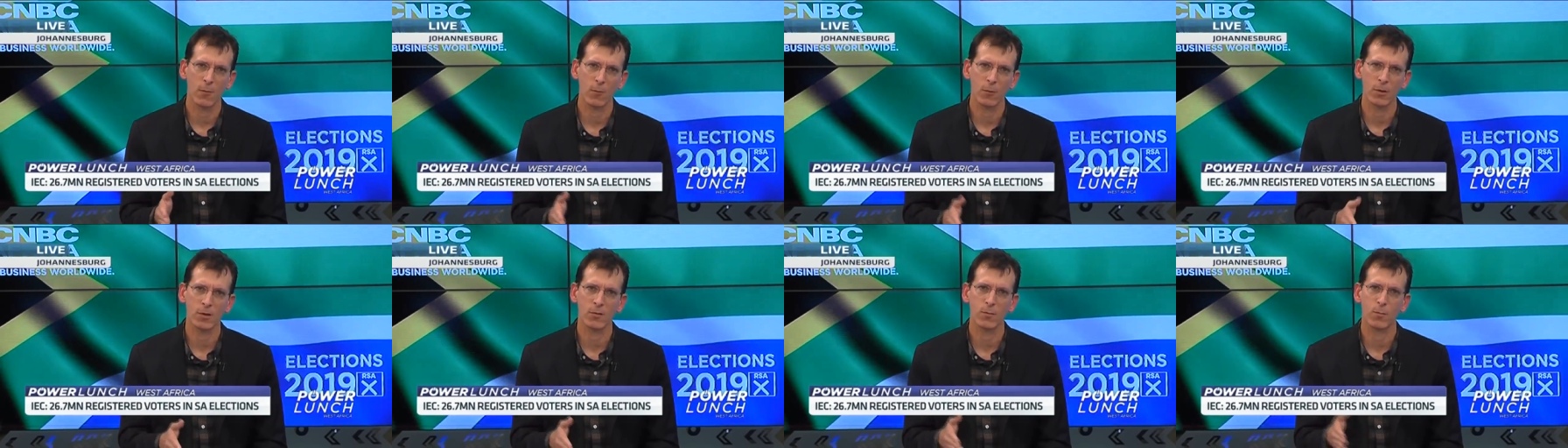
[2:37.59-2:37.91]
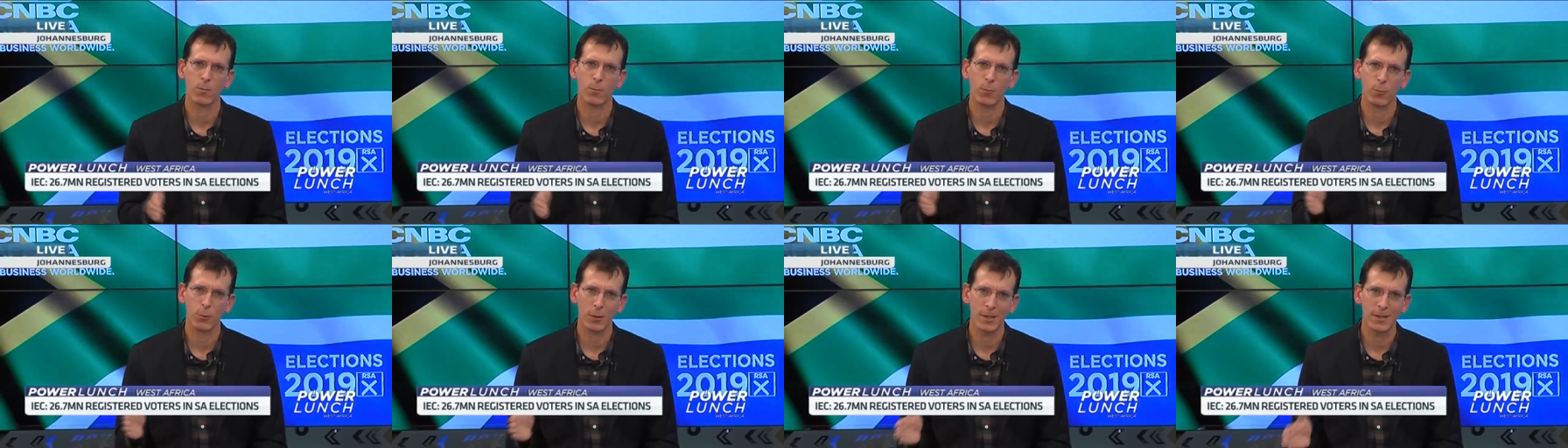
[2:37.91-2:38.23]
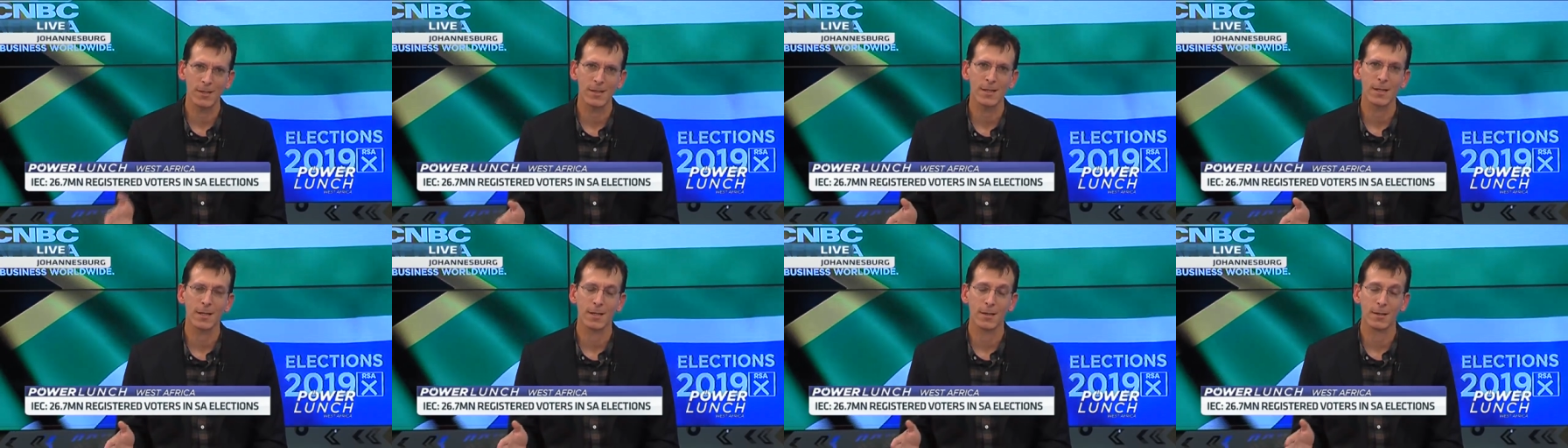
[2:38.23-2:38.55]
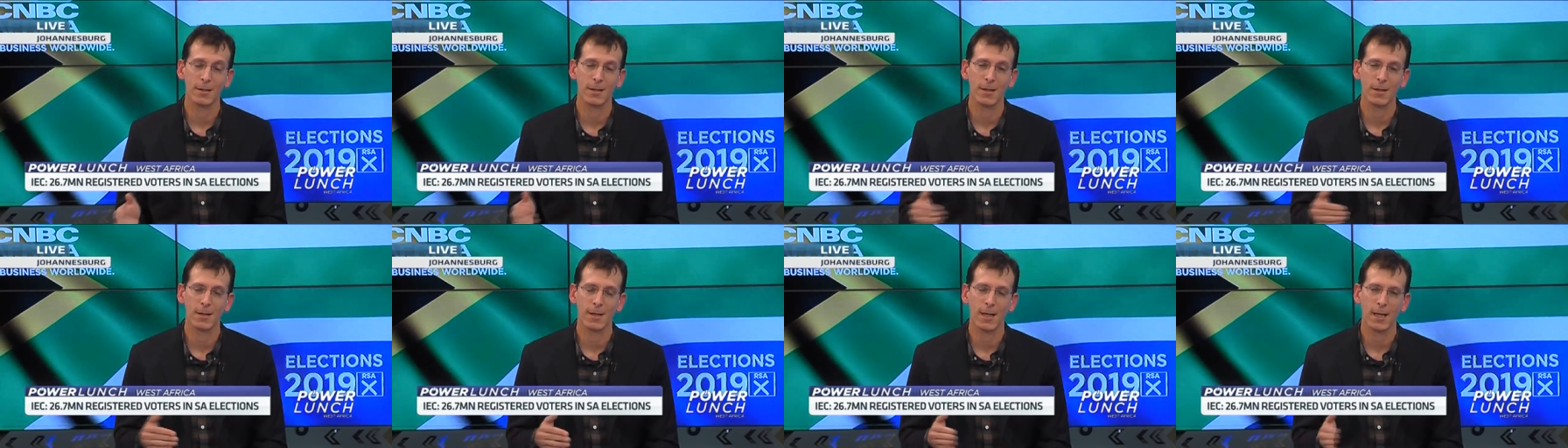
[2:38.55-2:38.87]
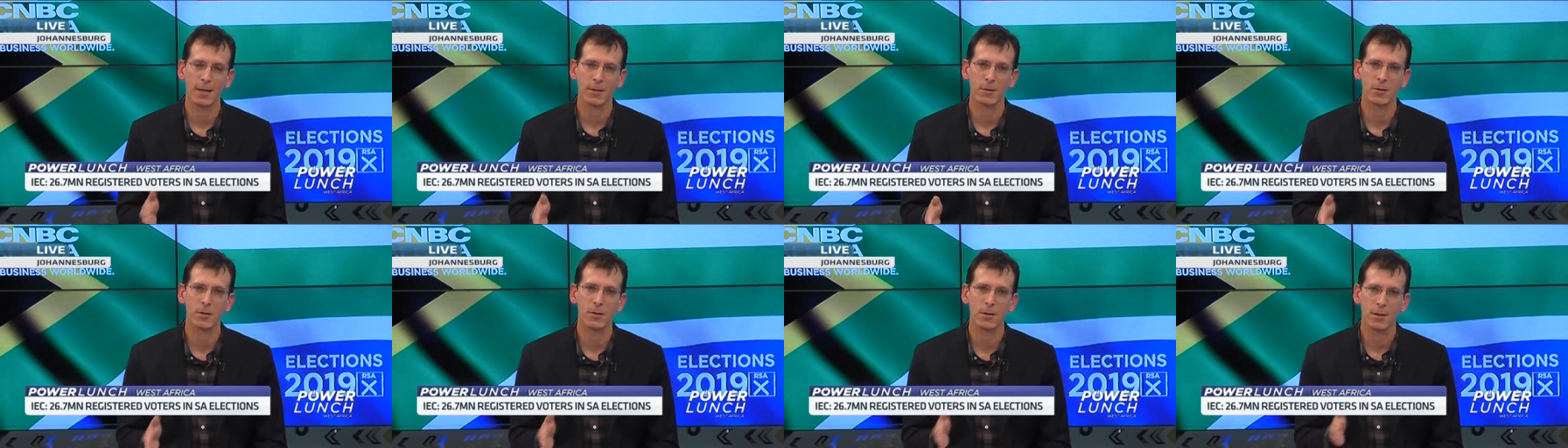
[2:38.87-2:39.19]
which preceded the
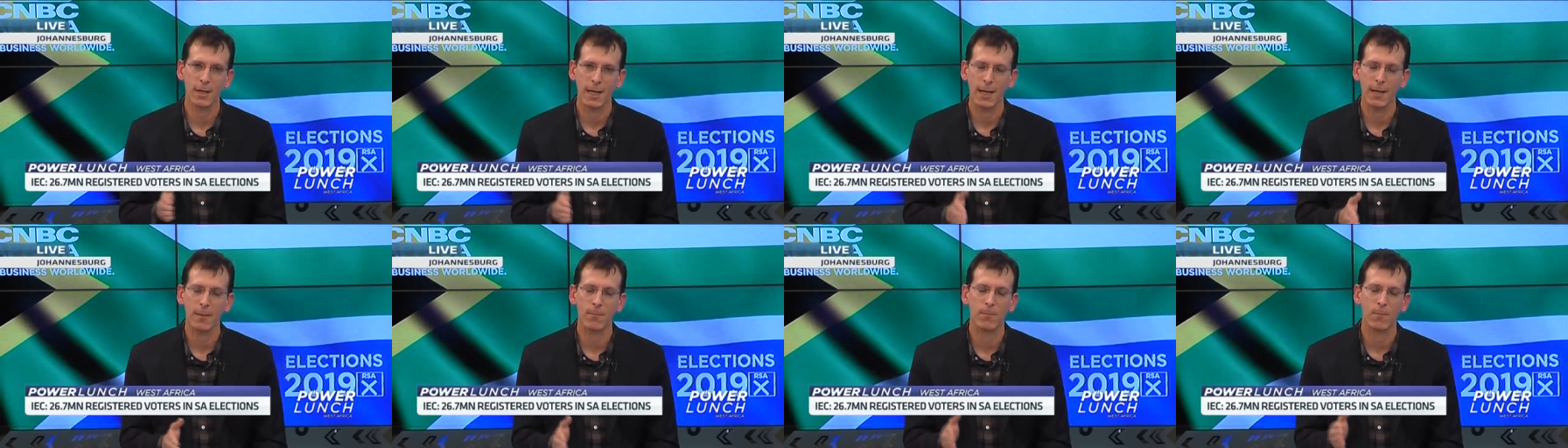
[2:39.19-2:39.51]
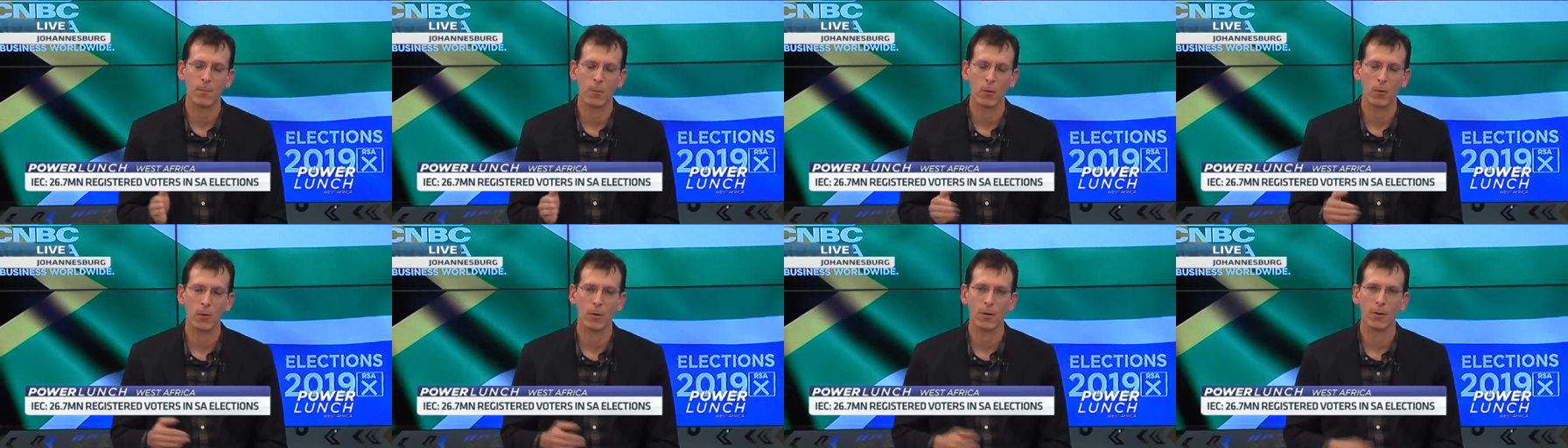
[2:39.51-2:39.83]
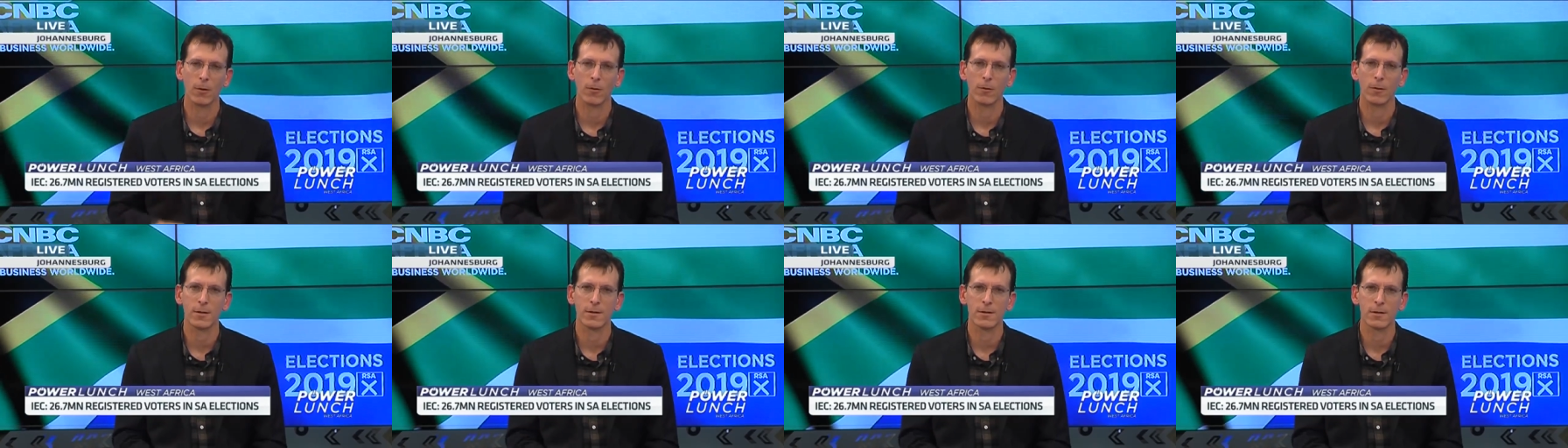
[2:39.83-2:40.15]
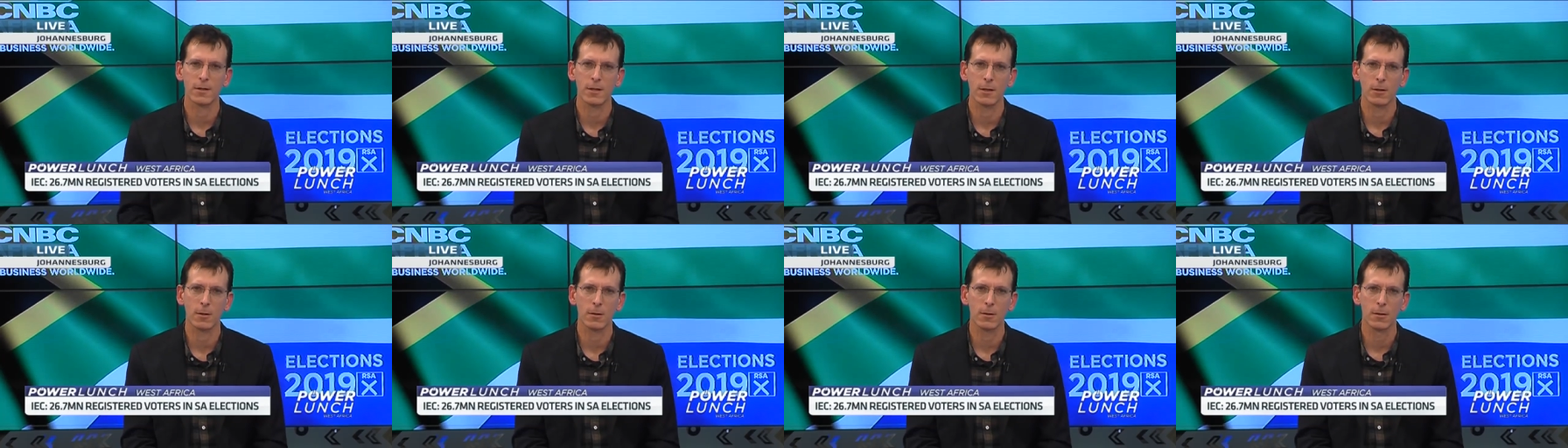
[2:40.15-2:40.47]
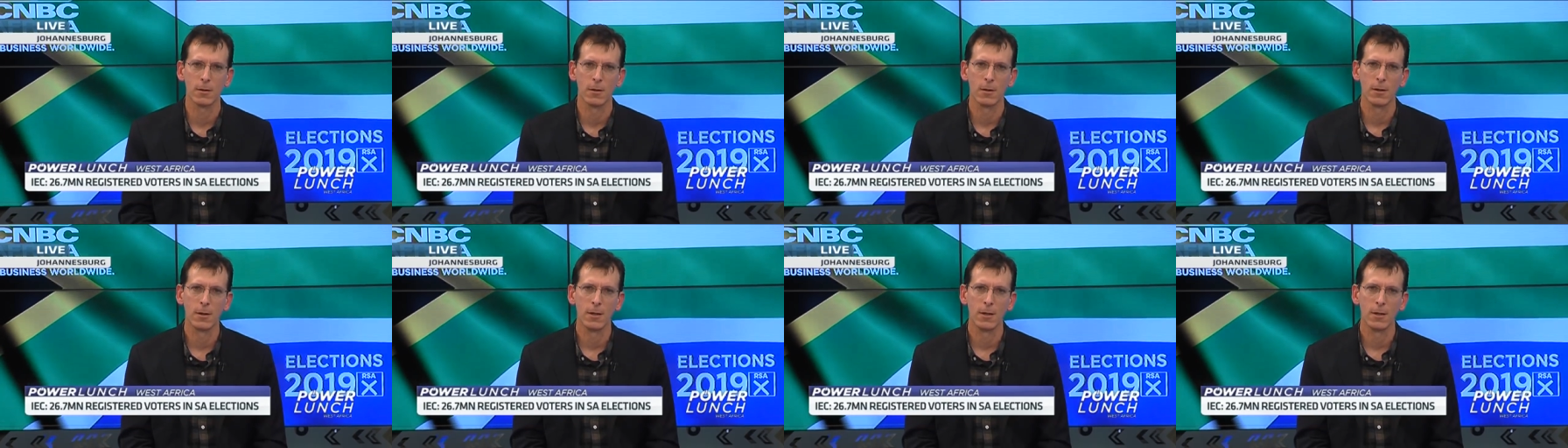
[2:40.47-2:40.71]
election, came earlier this year,